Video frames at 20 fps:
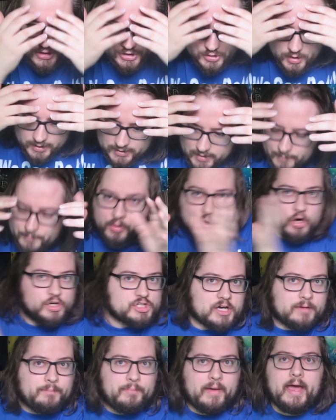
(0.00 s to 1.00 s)
She's trying to
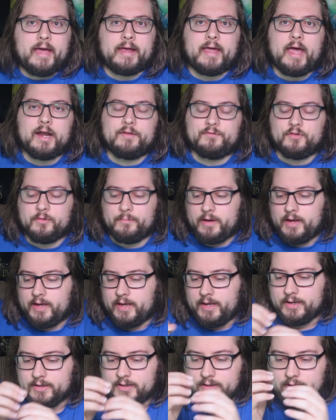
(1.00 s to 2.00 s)
push it back out of her
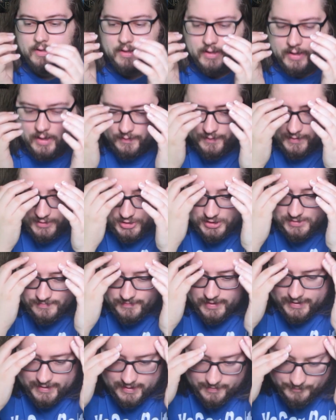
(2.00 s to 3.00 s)
mind. And then she's
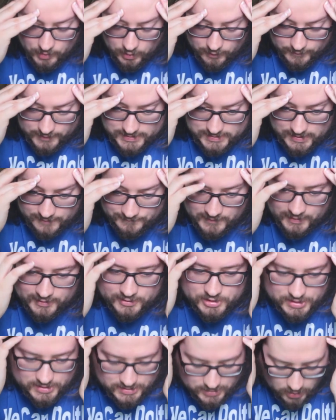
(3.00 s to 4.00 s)
making up all this stuff there,
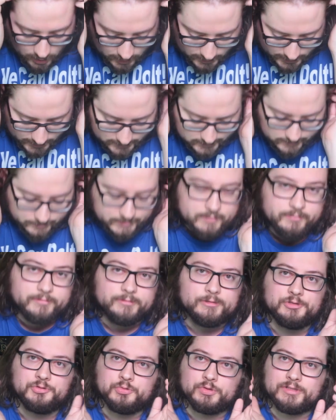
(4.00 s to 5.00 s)
and she's talking to
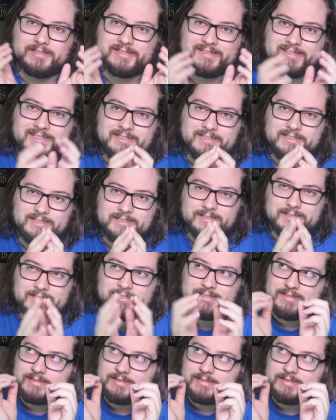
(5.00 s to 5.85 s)
people who weren't there.